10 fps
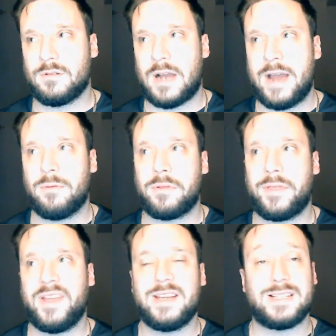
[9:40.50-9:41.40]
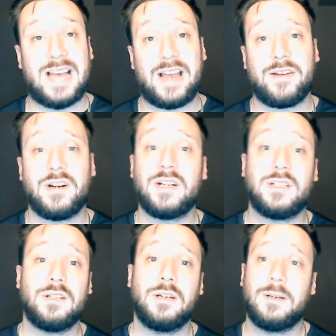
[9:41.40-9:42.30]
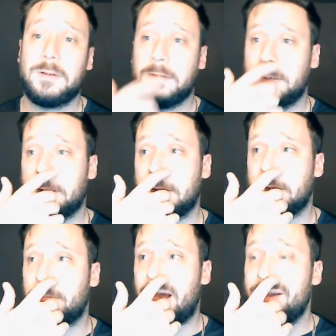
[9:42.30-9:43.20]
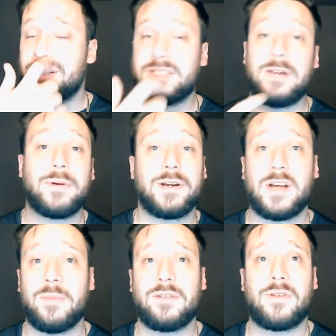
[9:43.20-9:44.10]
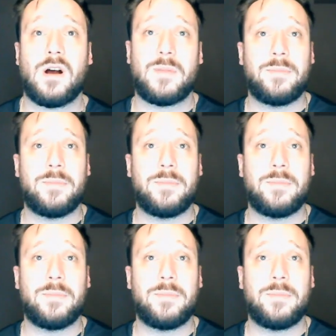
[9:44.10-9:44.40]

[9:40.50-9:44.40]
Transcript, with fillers: I don't think it's accurate. Um, I understand where you're coming from.